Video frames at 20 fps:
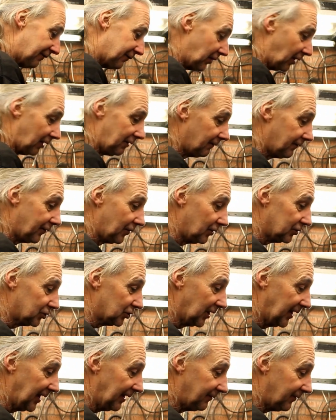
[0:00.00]
I've got
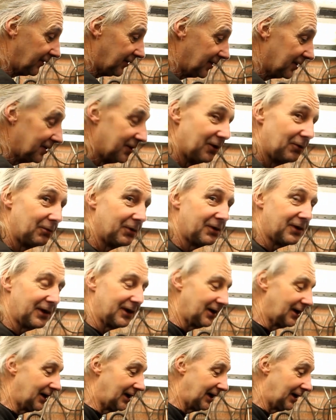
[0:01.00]
virtually everything. The only
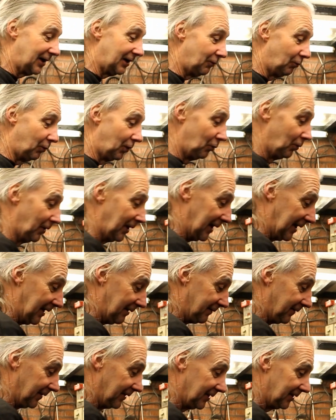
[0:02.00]
thing I won't
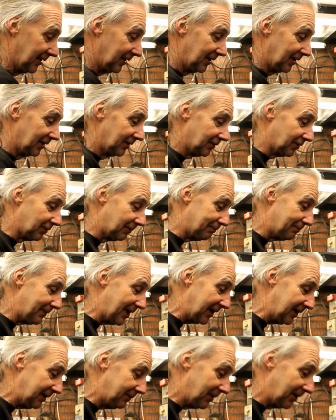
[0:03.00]
have that
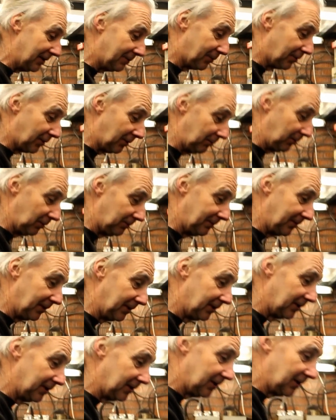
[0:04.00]
may be a problem.
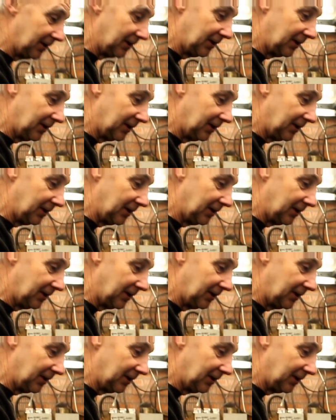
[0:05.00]
Yeah.